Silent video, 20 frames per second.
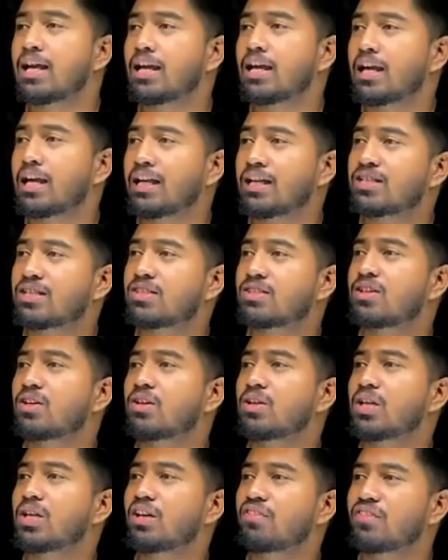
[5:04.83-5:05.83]

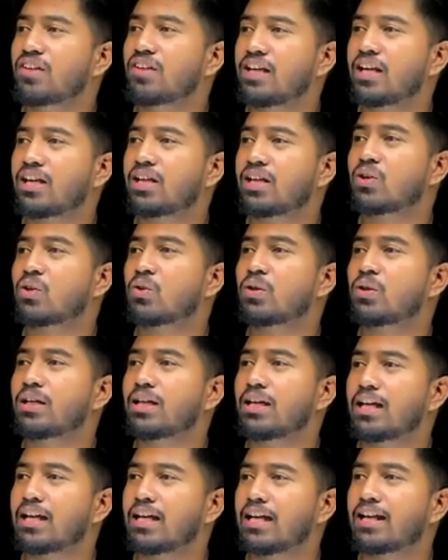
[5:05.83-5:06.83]
Institute of
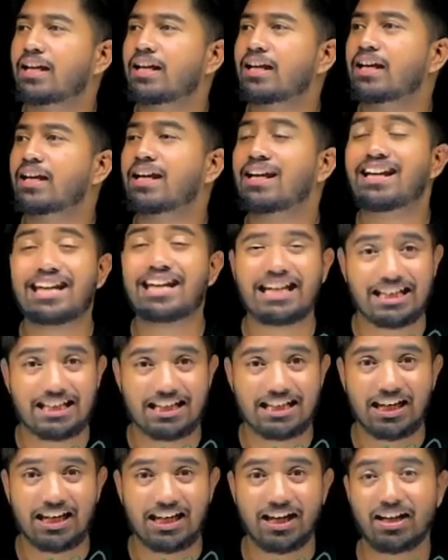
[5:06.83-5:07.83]
Electronic Electrical
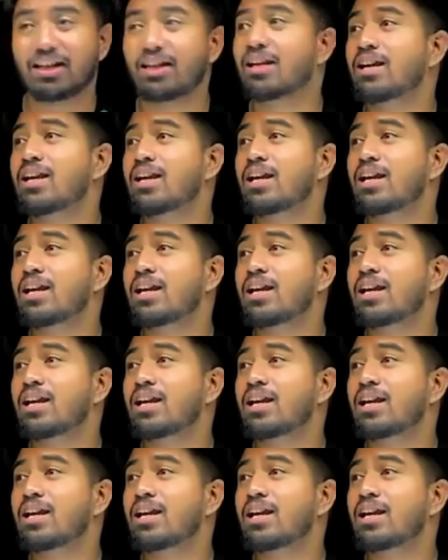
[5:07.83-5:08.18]
Engineering.